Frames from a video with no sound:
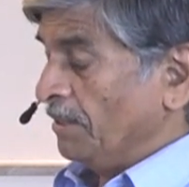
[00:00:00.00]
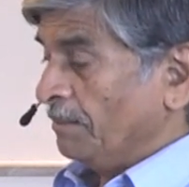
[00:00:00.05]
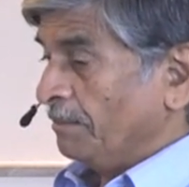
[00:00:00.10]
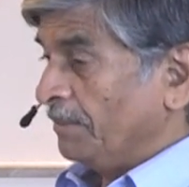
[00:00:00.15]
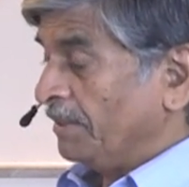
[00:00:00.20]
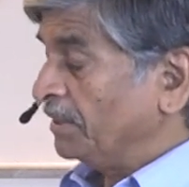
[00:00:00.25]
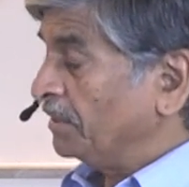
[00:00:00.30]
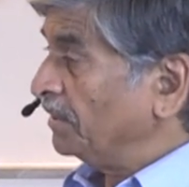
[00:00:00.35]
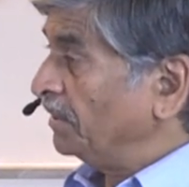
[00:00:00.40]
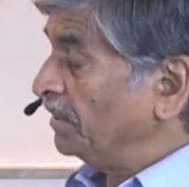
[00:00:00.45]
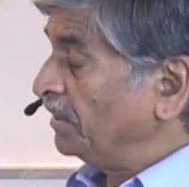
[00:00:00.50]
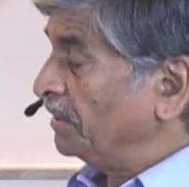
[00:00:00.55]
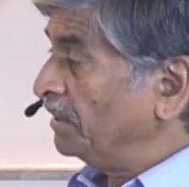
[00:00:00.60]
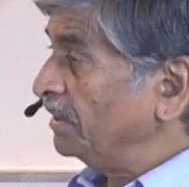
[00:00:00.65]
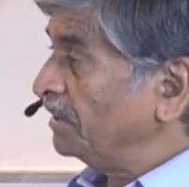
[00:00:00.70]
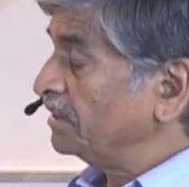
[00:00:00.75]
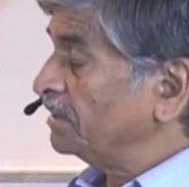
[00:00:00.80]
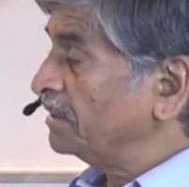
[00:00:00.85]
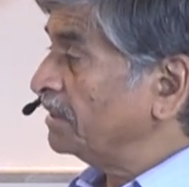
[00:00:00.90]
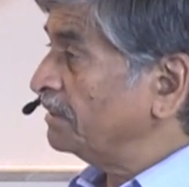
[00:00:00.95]
but it
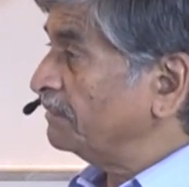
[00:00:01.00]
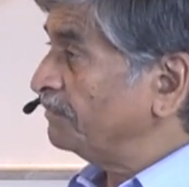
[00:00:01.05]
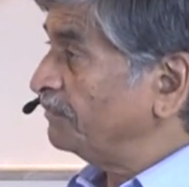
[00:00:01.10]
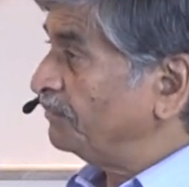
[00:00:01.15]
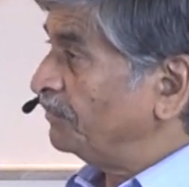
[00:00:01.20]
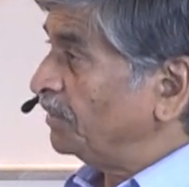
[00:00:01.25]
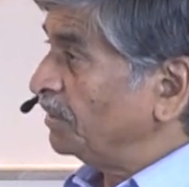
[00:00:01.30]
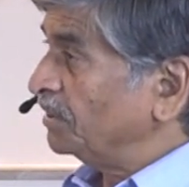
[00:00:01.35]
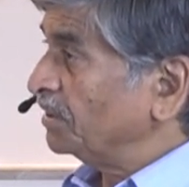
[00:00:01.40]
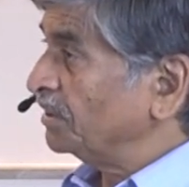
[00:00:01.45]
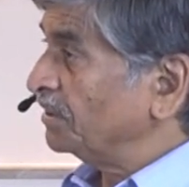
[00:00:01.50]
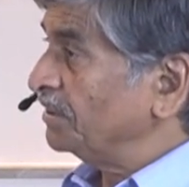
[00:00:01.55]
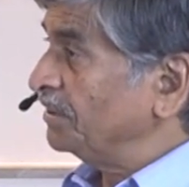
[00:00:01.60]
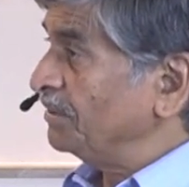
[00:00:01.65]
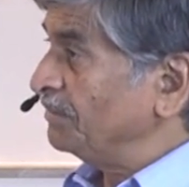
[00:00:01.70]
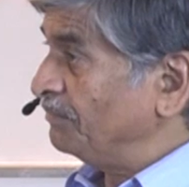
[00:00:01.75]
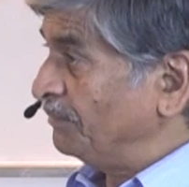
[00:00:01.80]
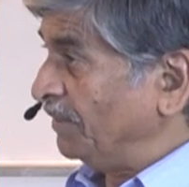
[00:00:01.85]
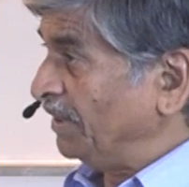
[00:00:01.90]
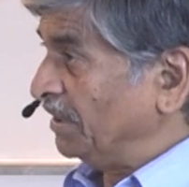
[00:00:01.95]
is the first
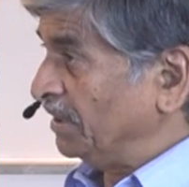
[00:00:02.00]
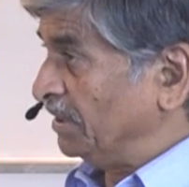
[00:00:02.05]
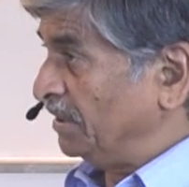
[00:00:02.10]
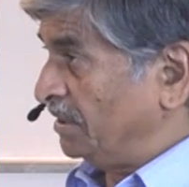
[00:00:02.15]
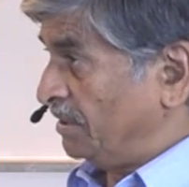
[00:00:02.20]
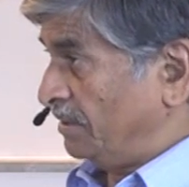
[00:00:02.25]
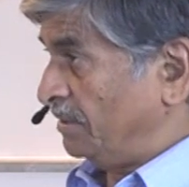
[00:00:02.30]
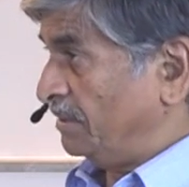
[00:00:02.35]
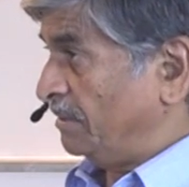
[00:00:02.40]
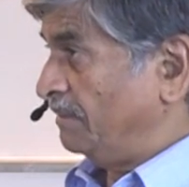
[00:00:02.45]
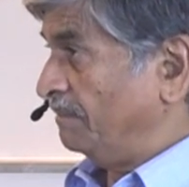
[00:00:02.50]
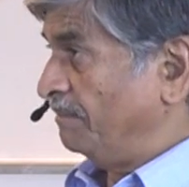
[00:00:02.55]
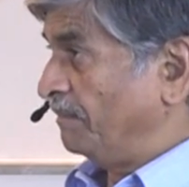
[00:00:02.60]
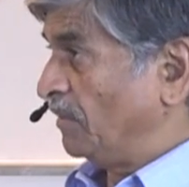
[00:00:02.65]
defense